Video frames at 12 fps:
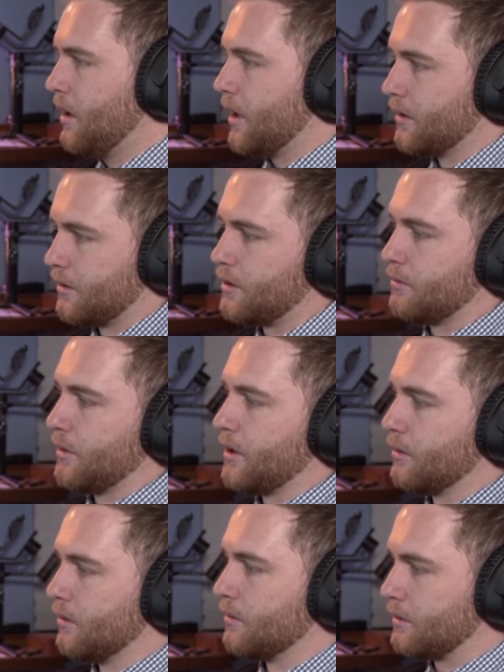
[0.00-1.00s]
and this is where
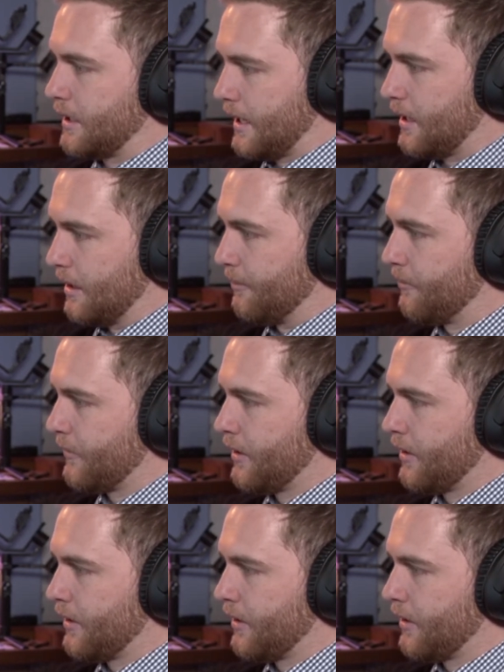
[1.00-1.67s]
they're all cut up.